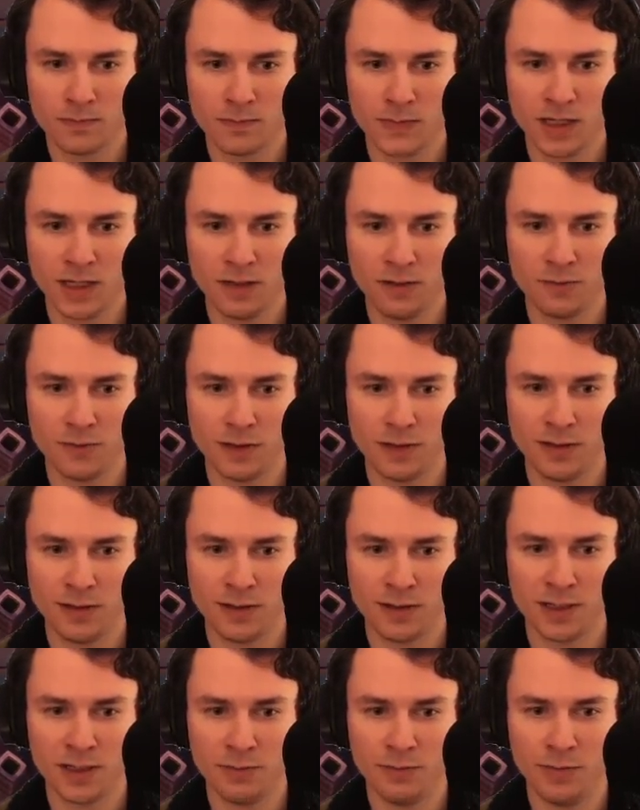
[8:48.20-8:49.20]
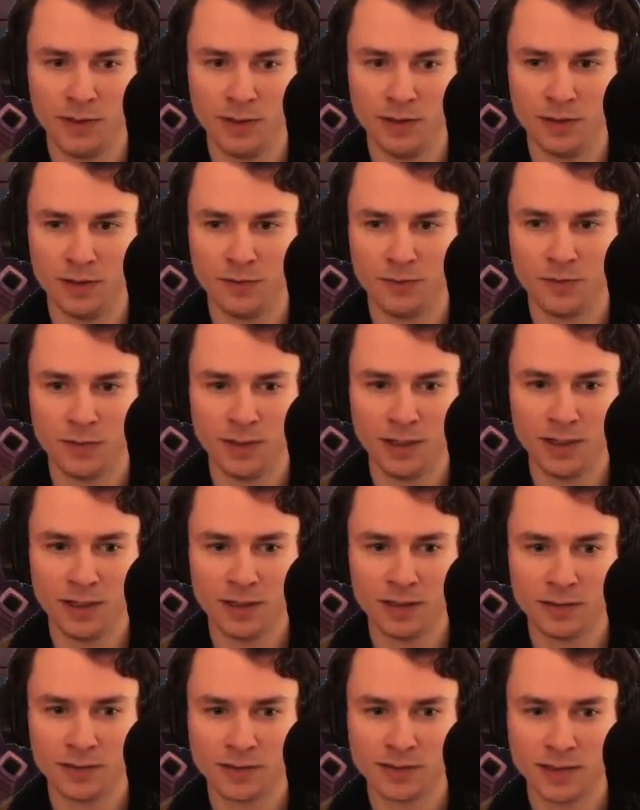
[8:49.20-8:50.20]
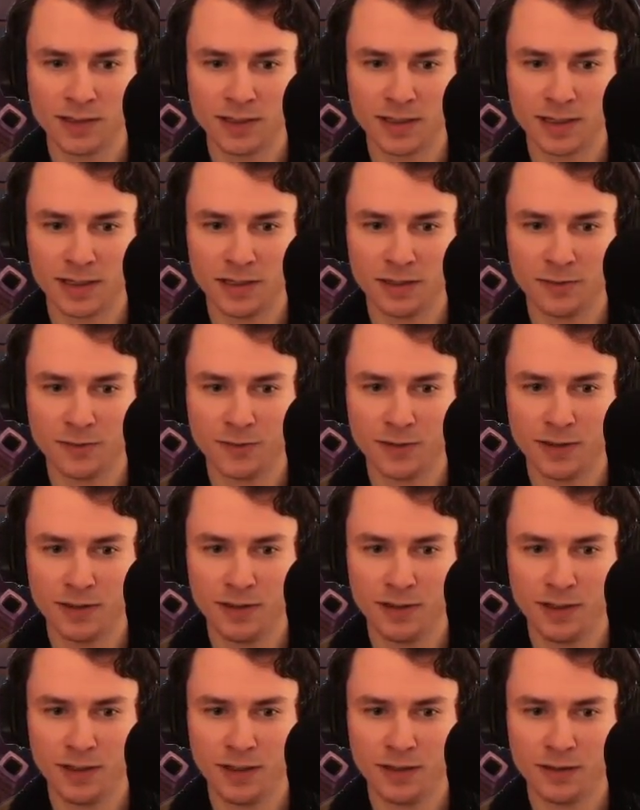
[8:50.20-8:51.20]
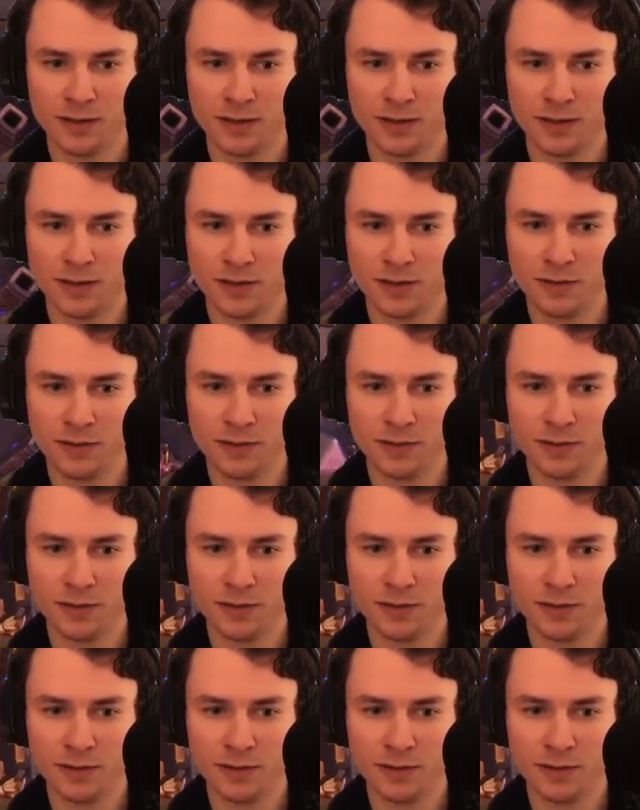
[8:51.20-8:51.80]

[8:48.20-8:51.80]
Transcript: If it can be avoided. Looks like I got a friend here, though.